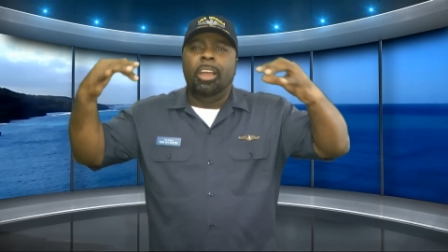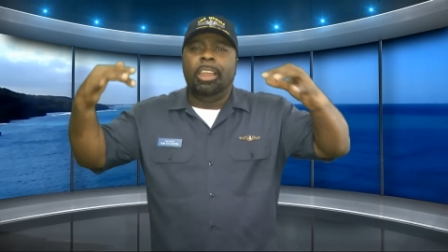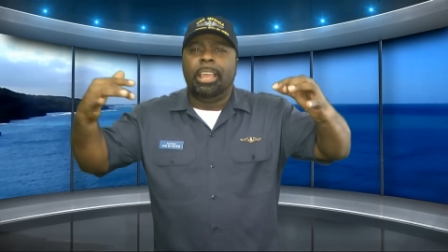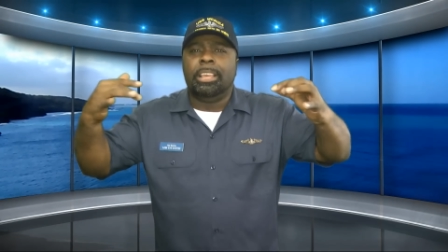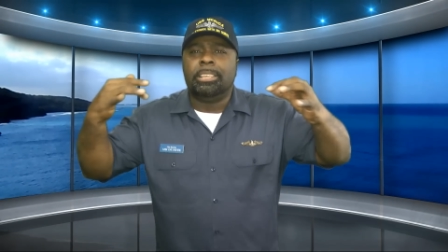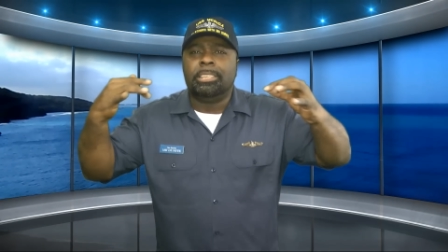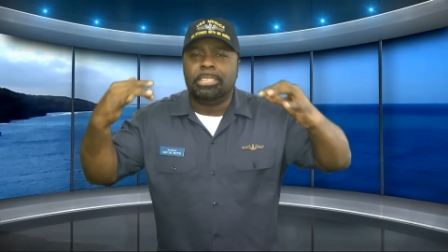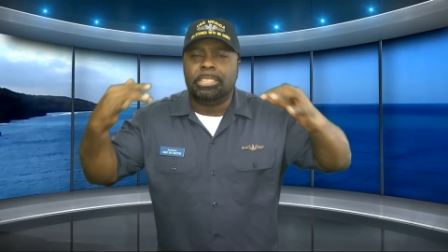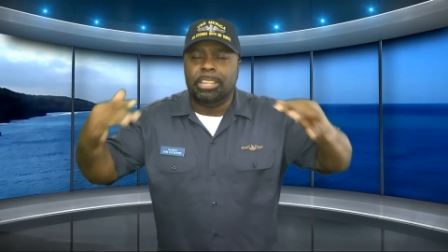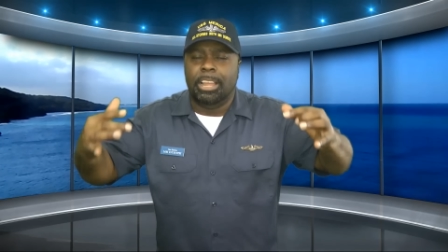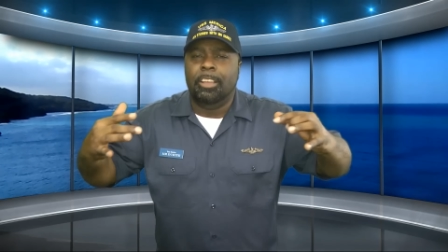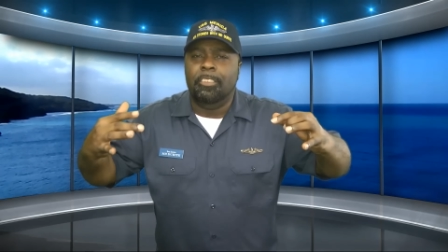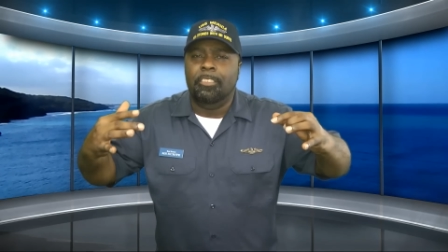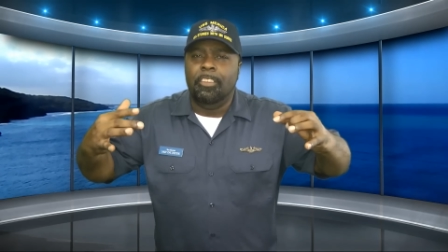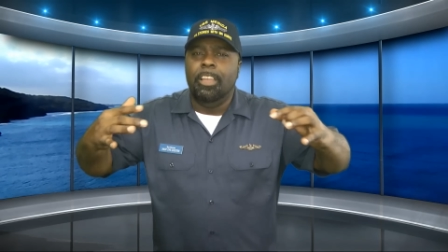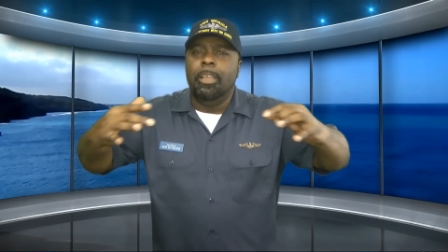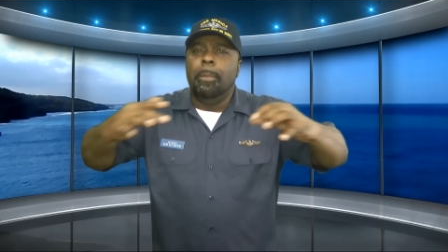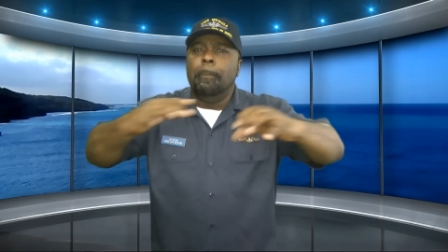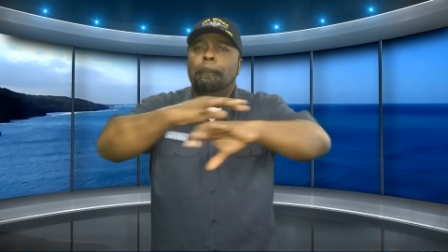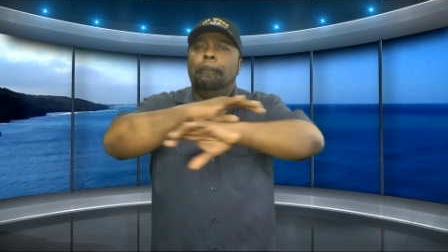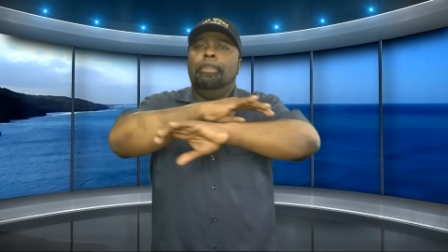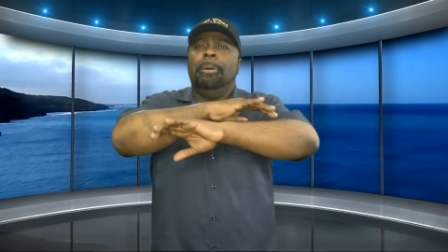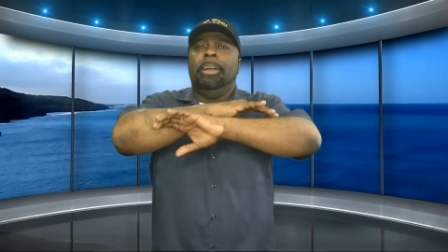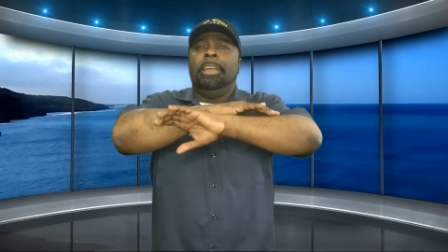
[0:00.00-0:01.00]
that stuff.
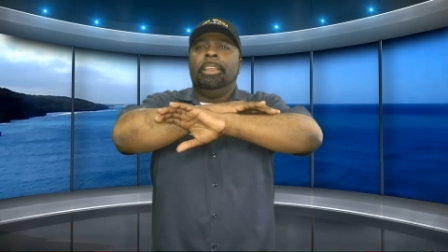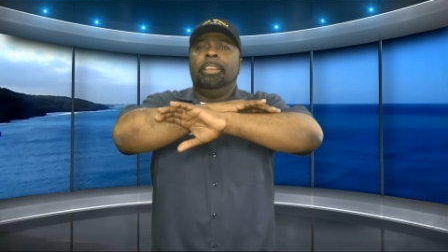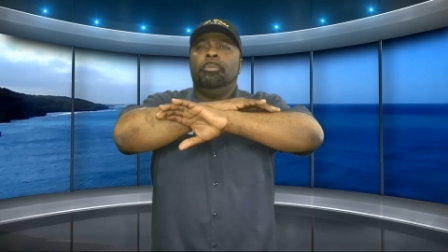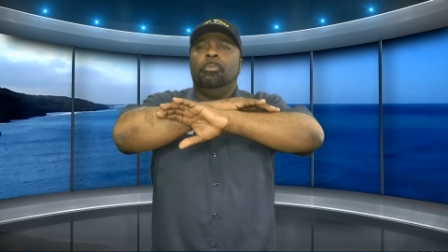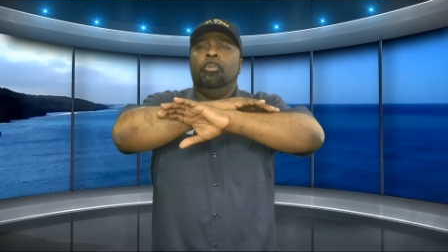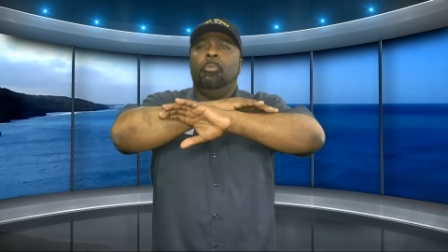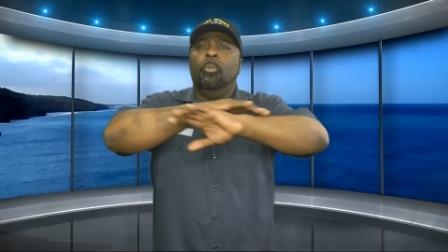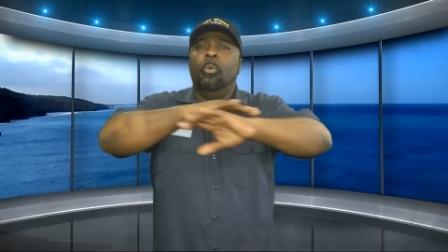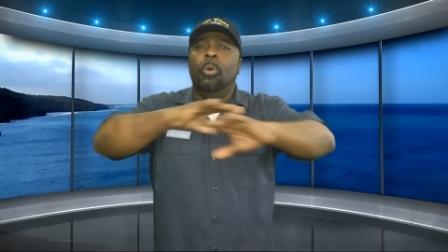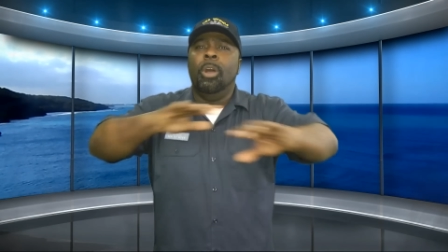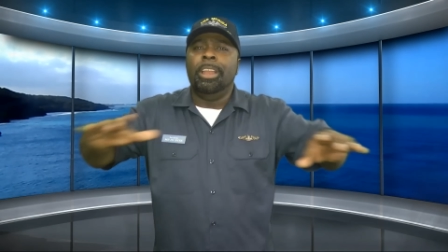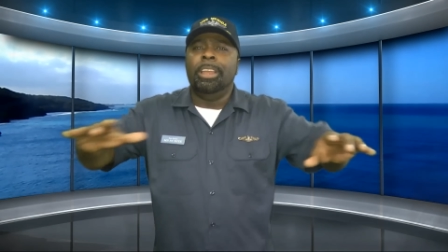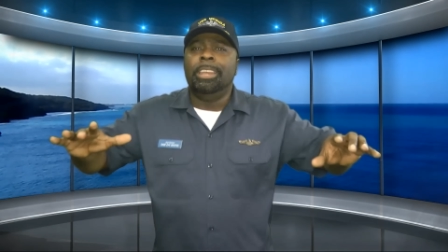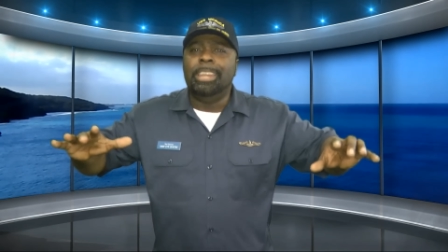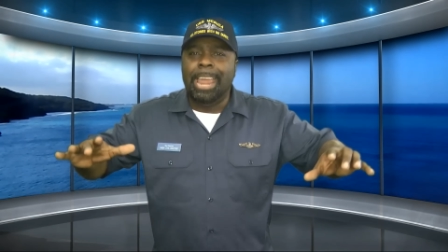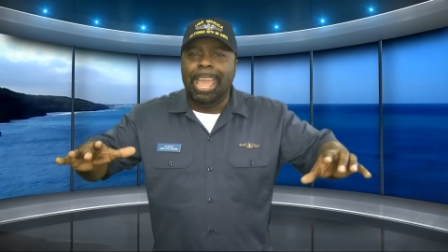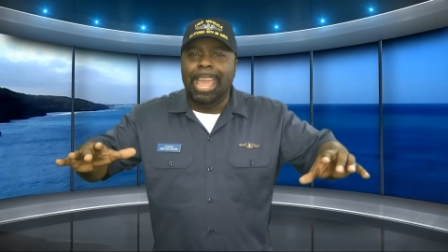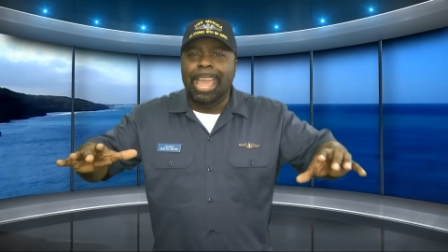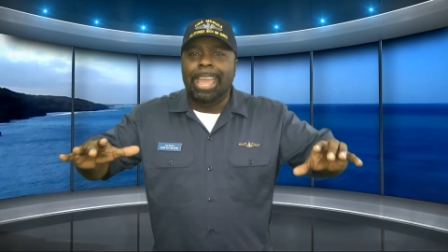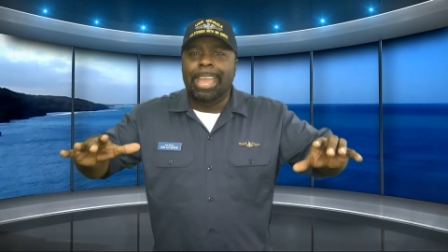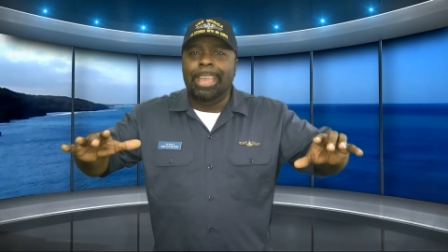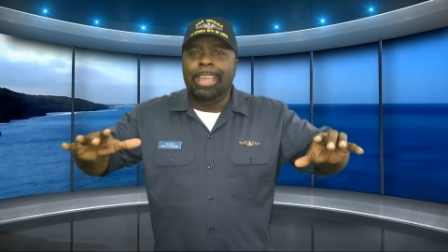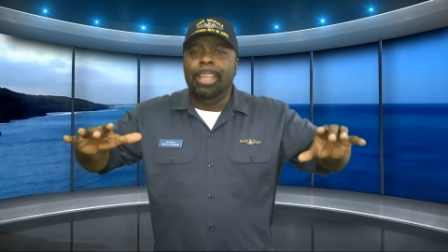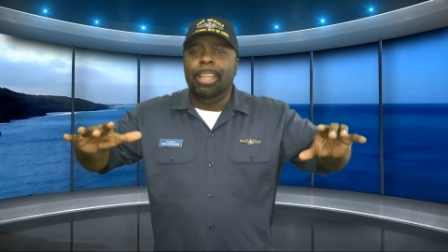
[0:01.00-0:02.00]
But one
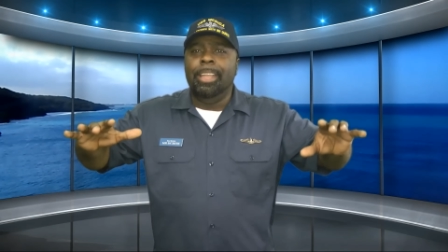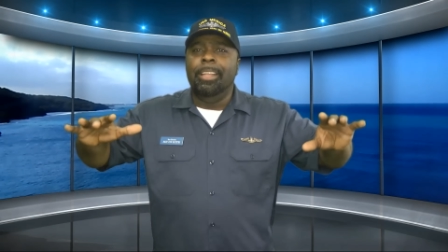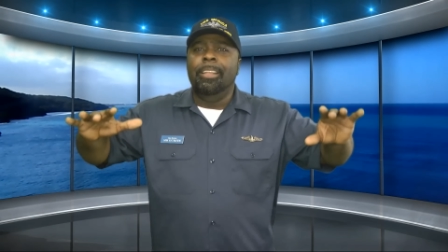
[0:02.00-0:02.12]
day,